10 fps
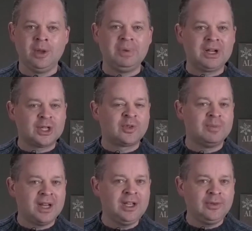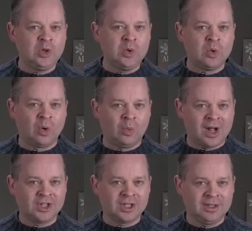Because for many of you who are
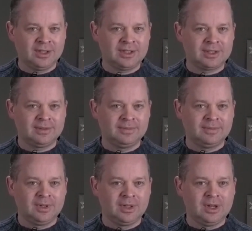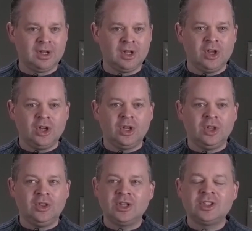watching this,
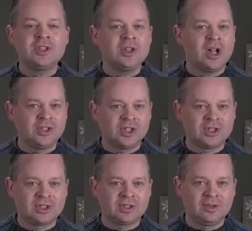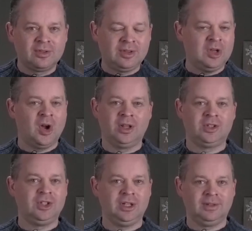this is not just
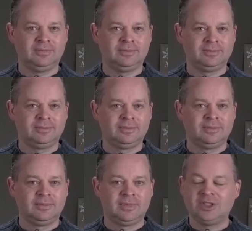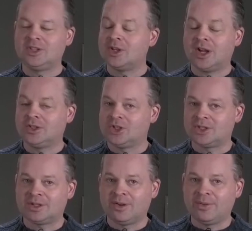theology. This is not
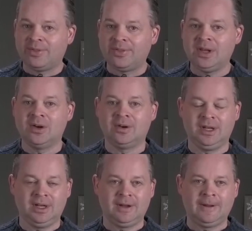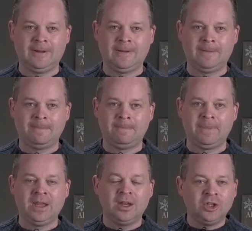just theory.
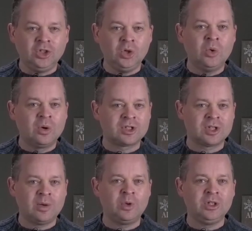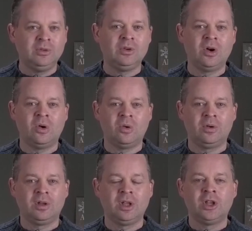You or someone you know
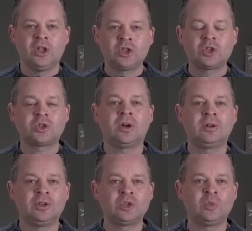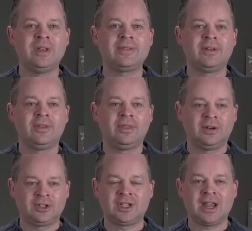struggles with
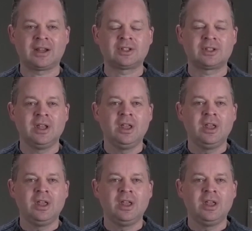their sex.